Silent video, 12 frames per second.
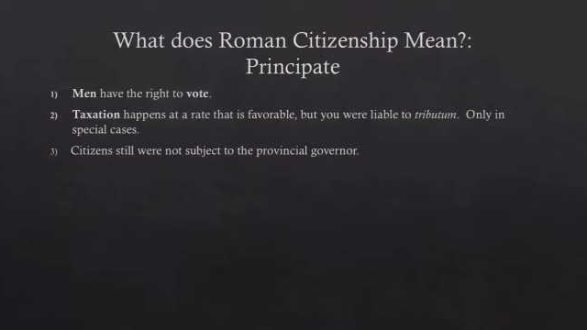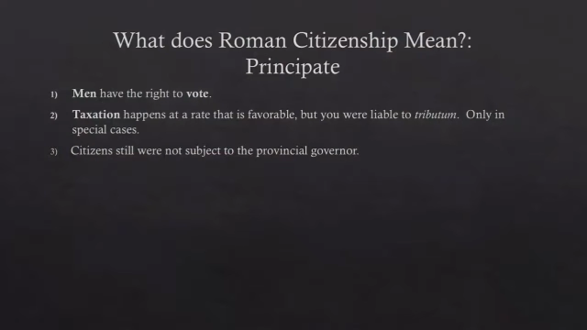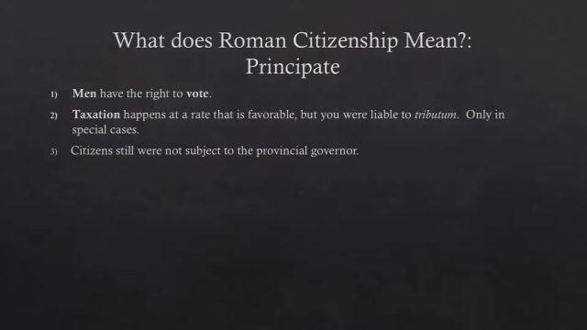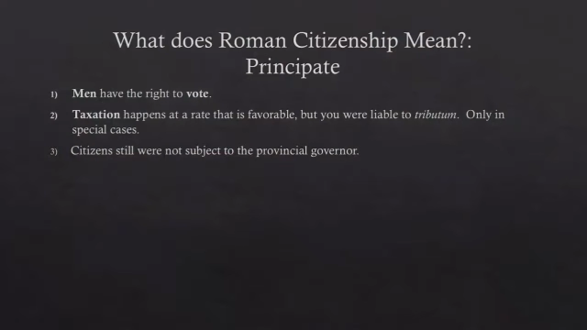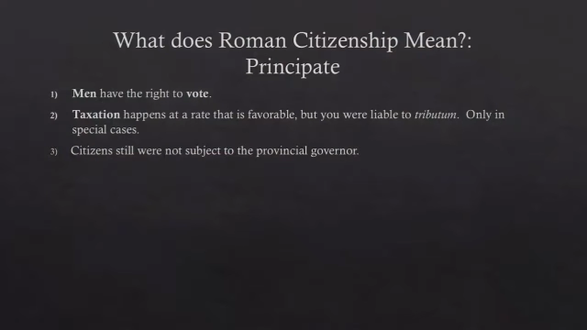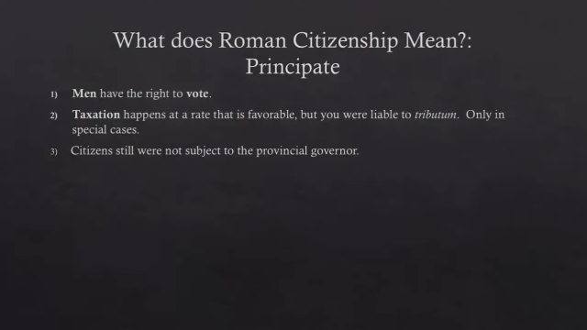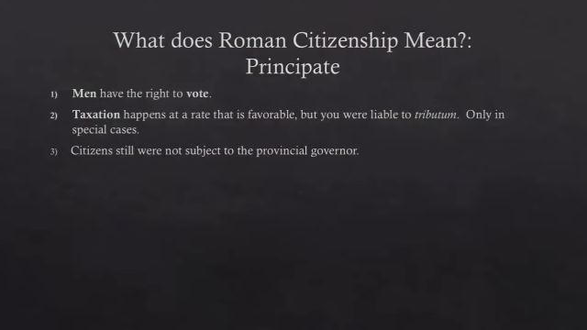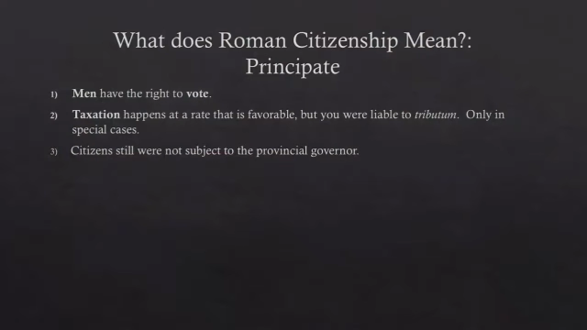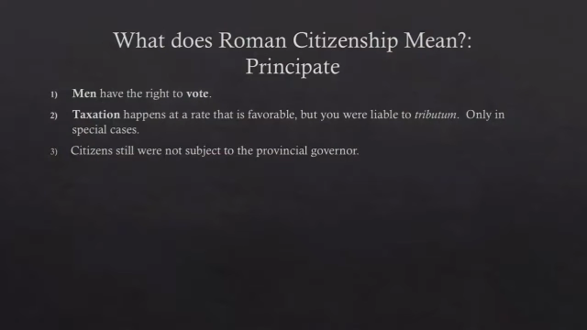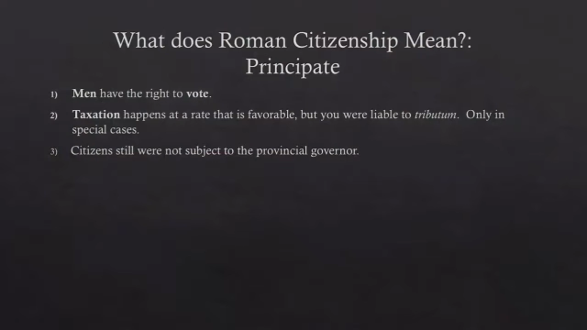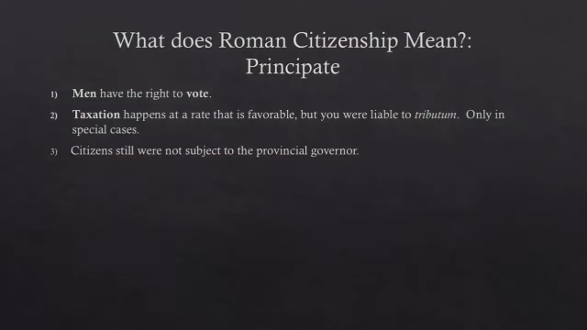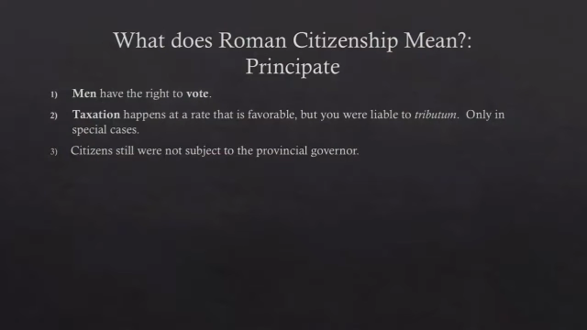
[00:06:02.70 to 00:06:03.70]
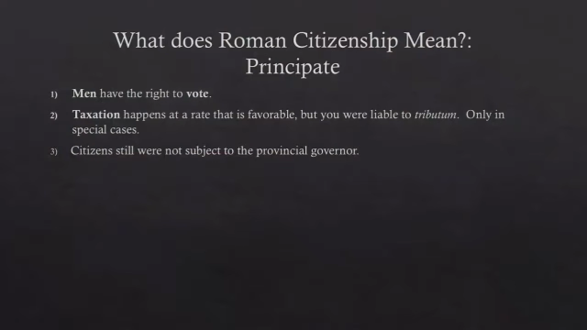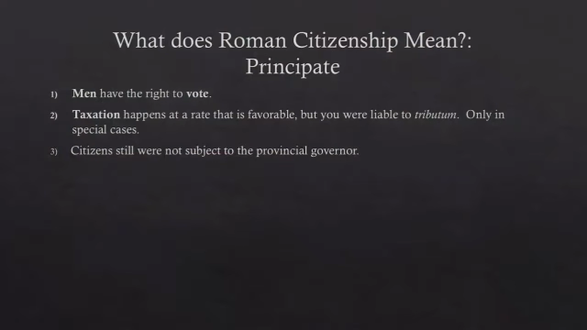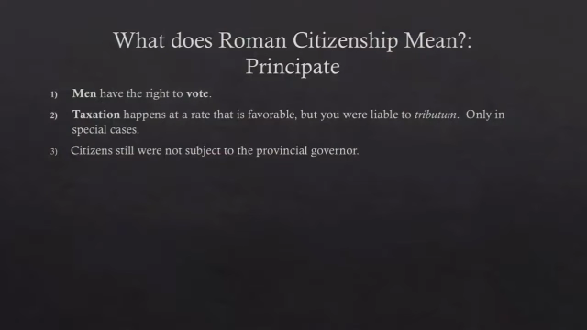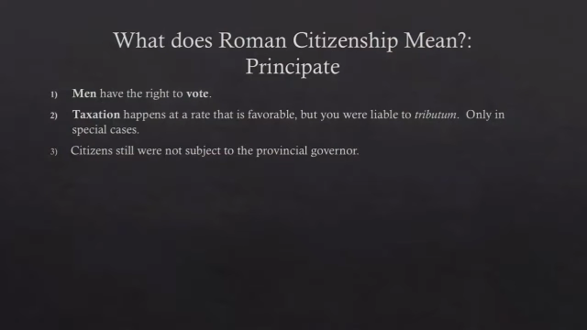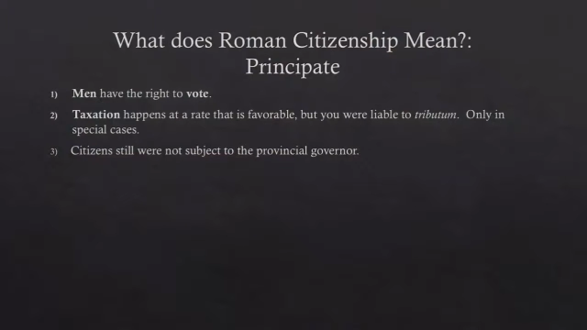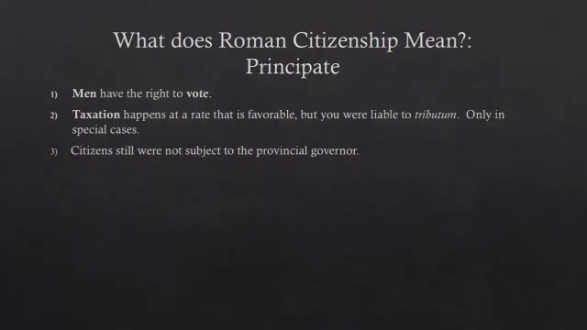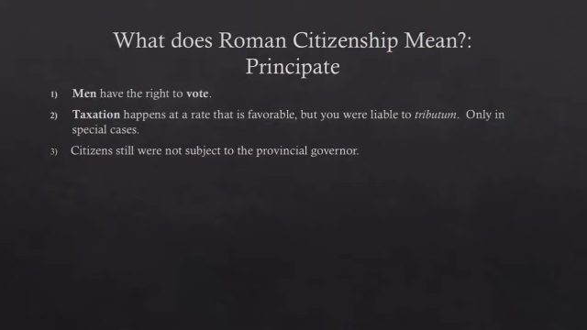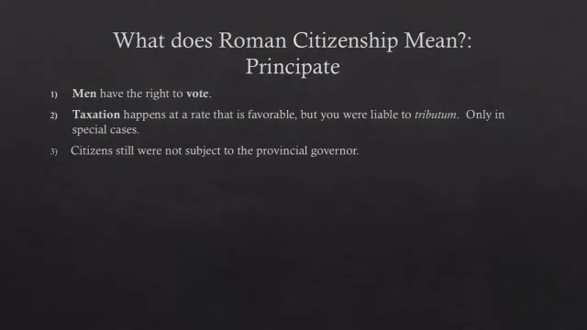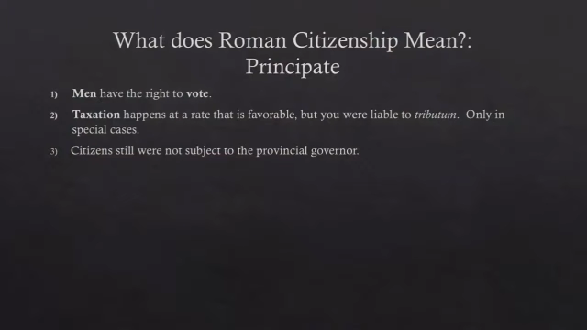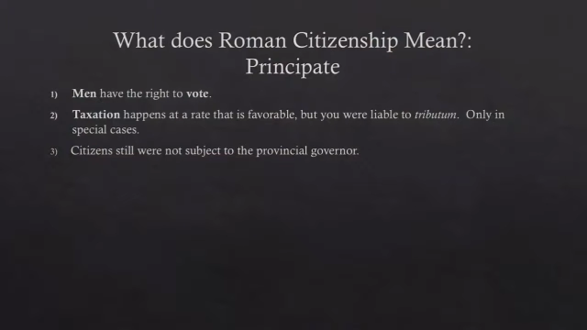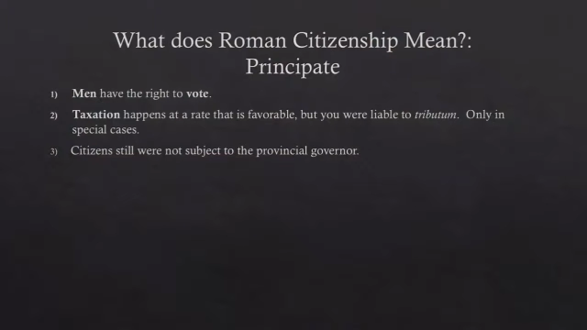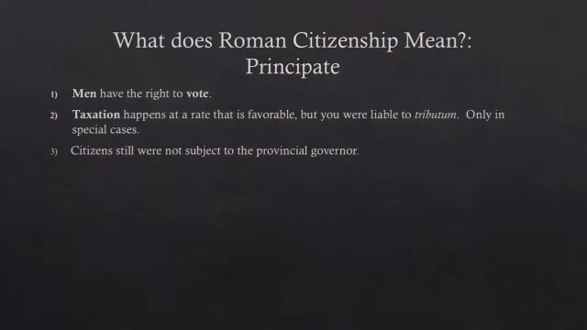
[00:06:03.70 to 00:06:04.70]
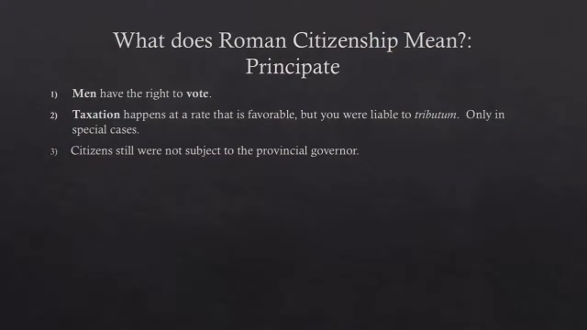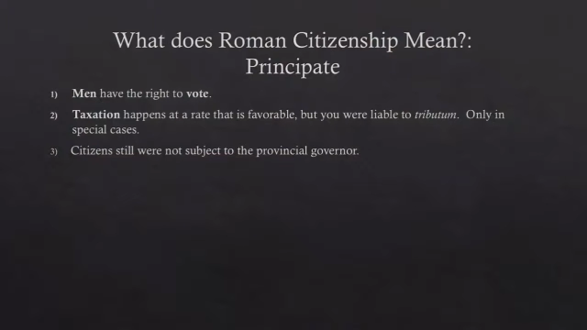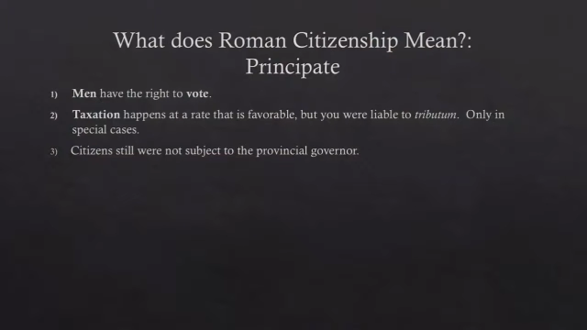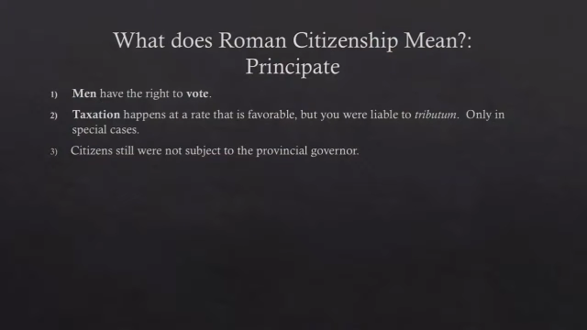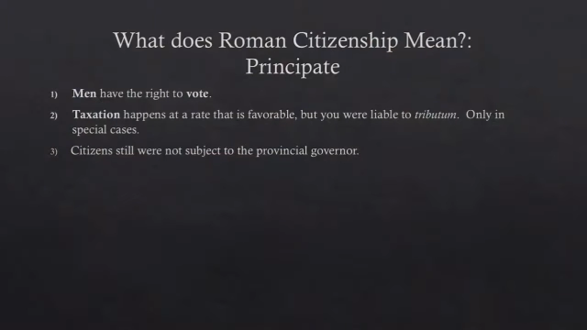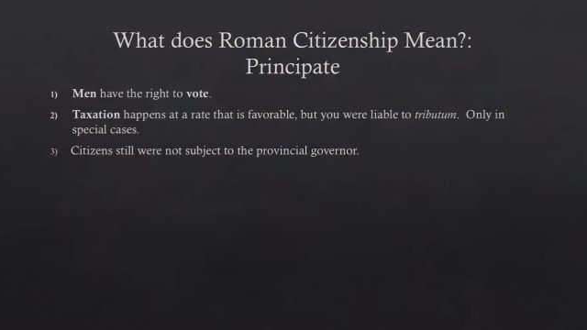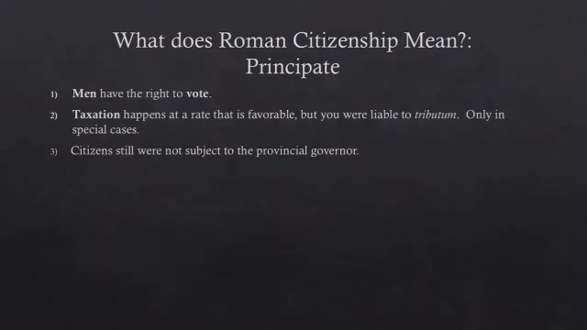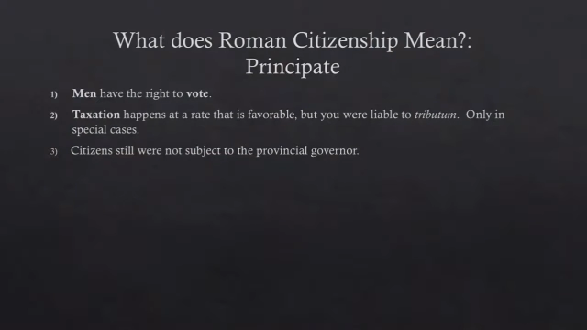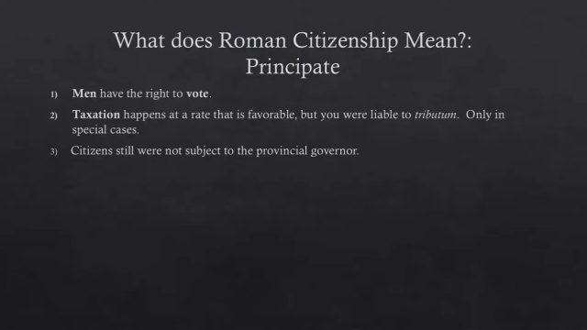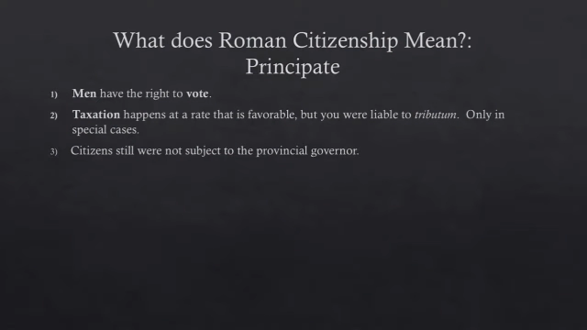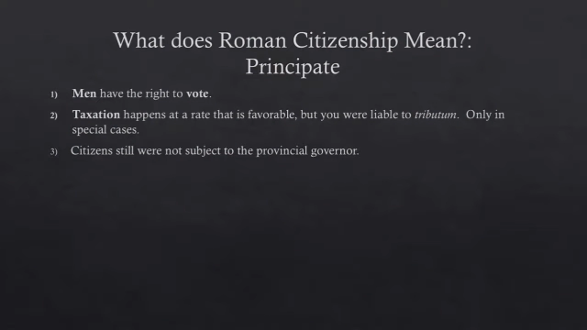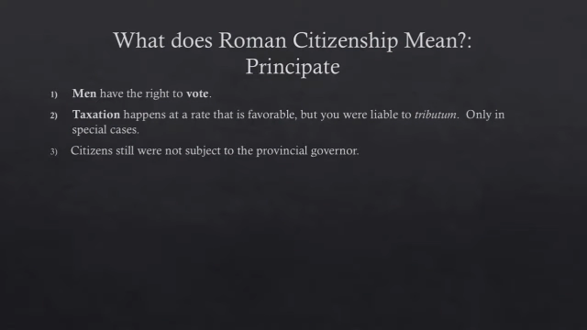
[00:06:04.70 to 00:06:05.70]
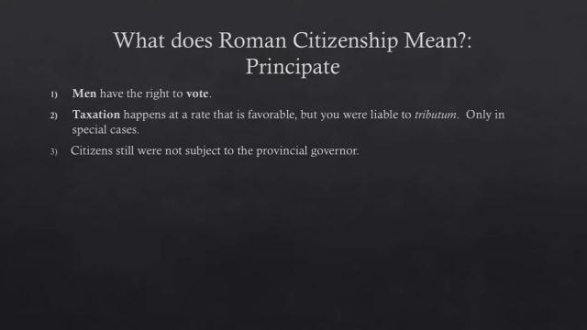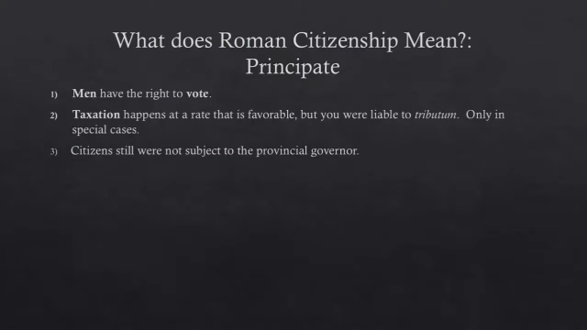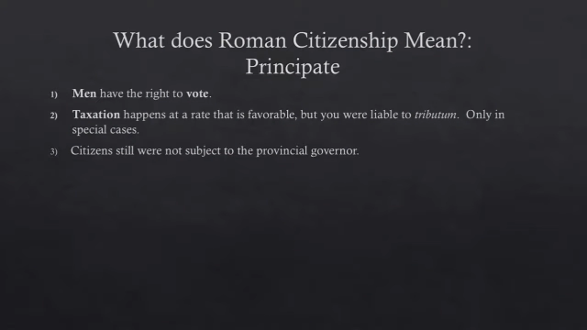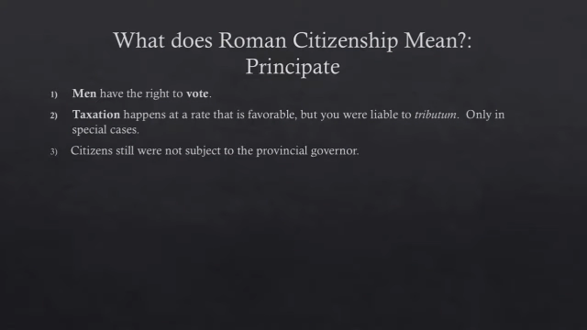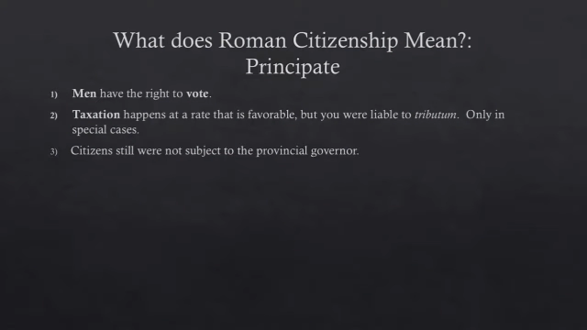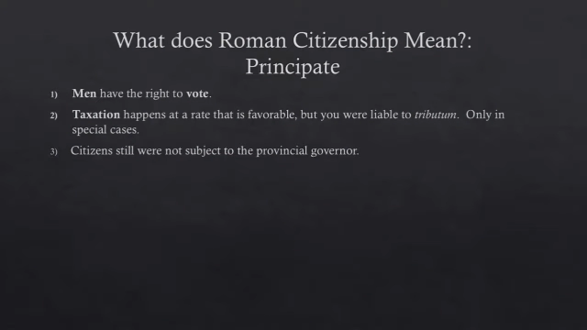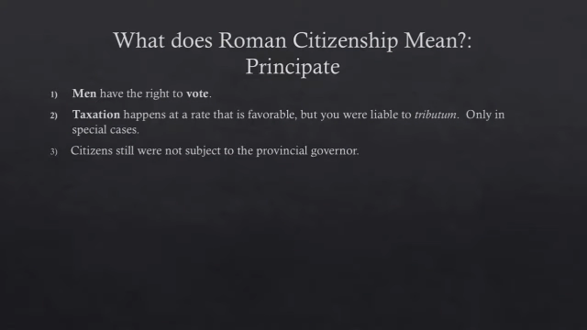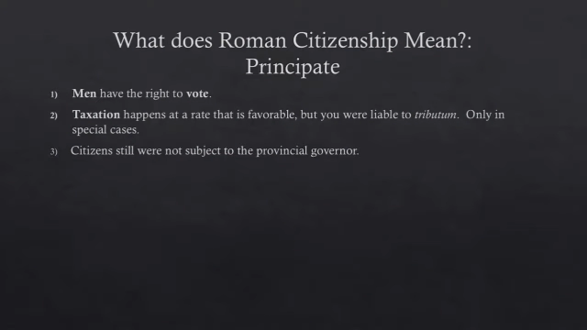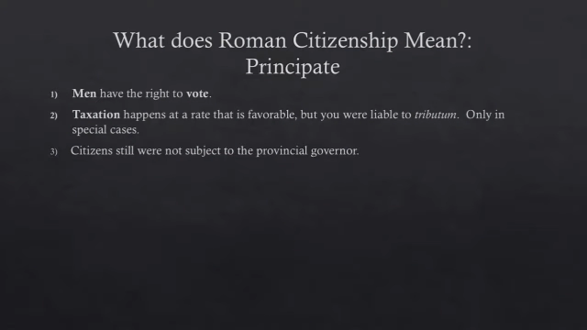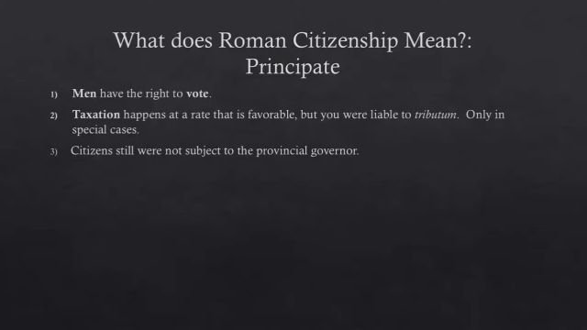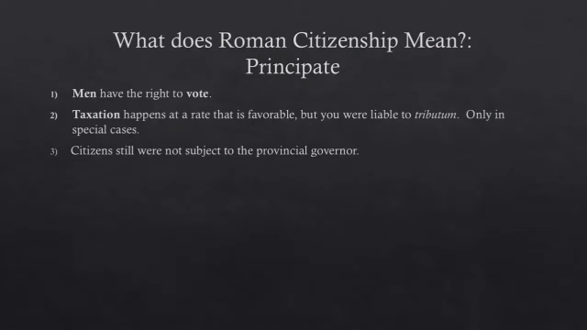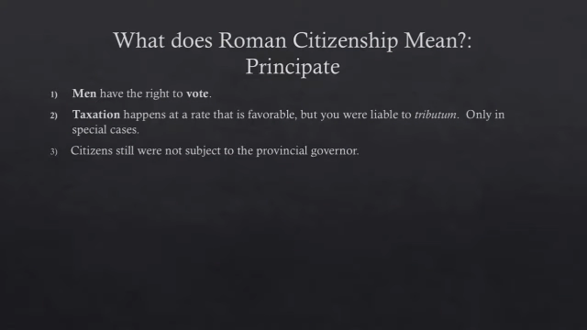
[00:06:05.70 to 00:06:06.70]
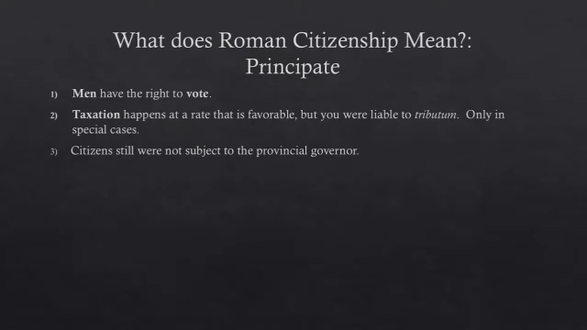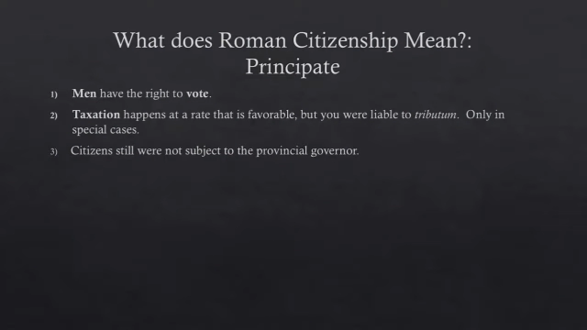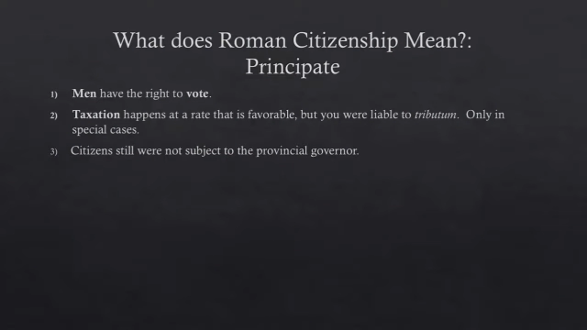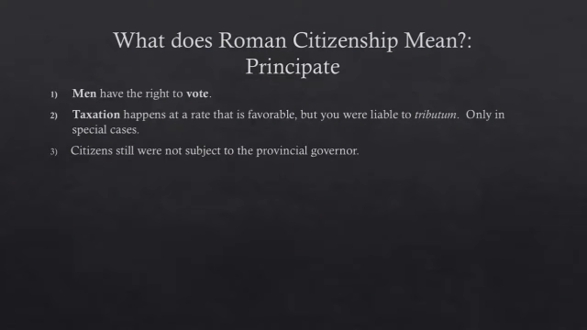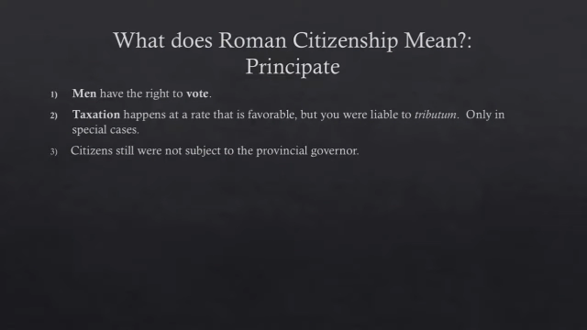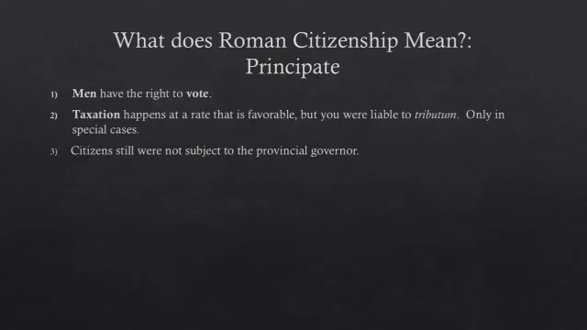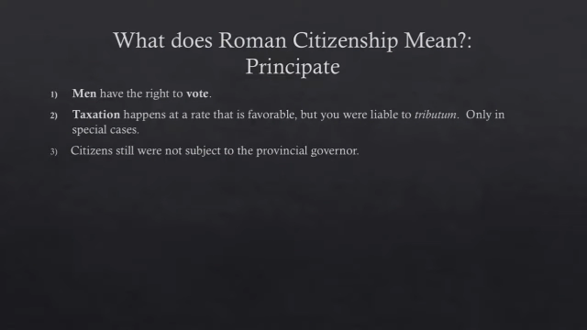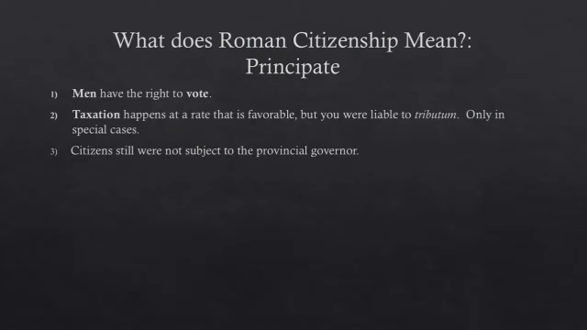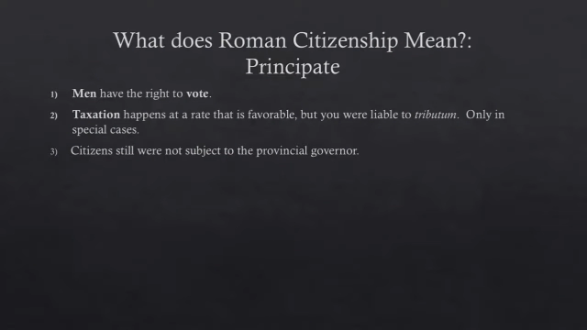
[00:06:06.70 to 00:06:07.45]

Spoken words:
(no speaker visible)